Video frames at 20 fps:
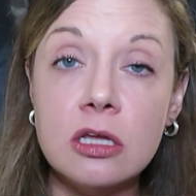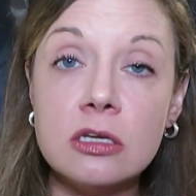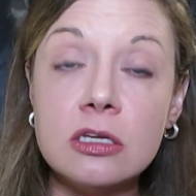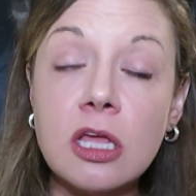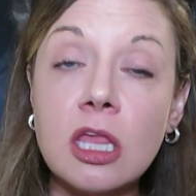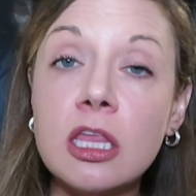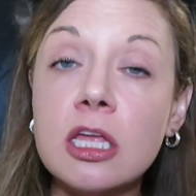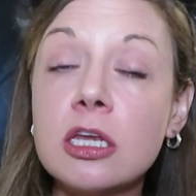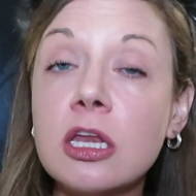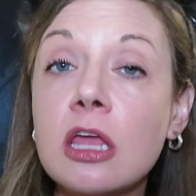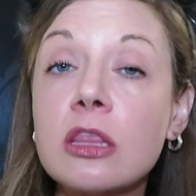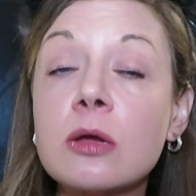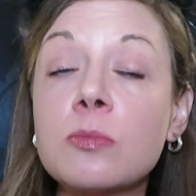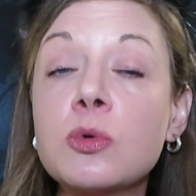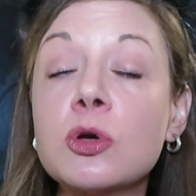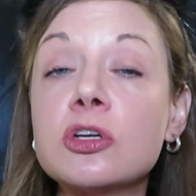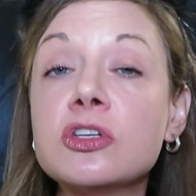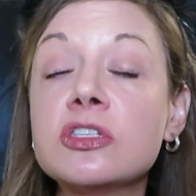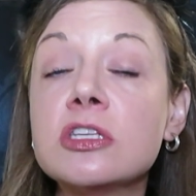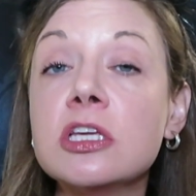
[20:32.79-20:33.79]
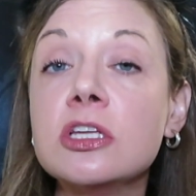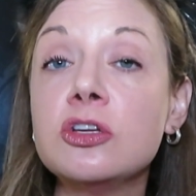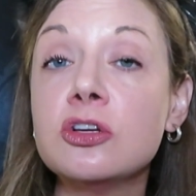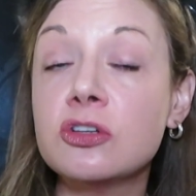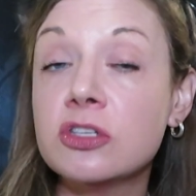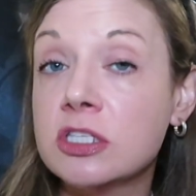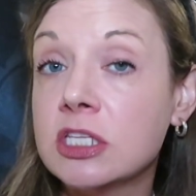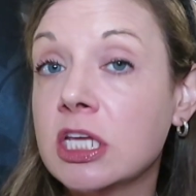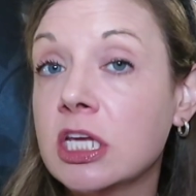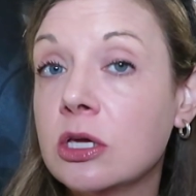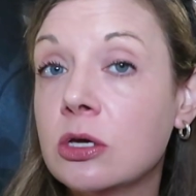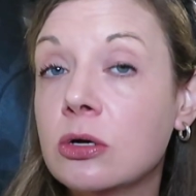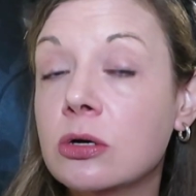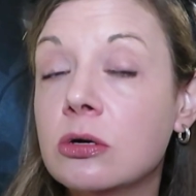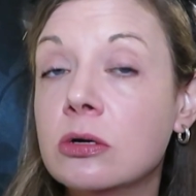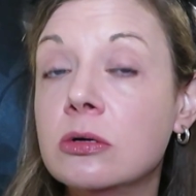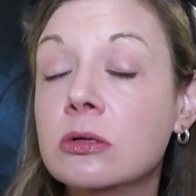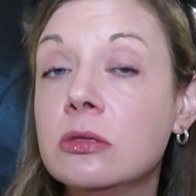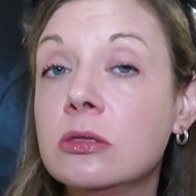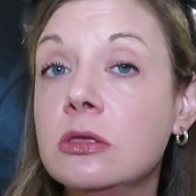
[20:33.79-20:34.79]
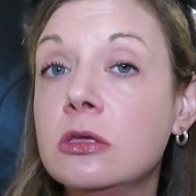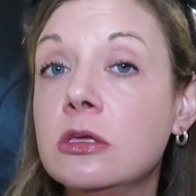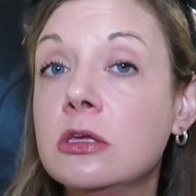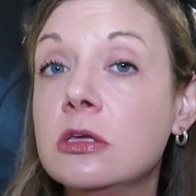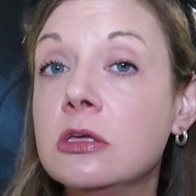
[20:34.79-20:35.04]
tell another person you're single,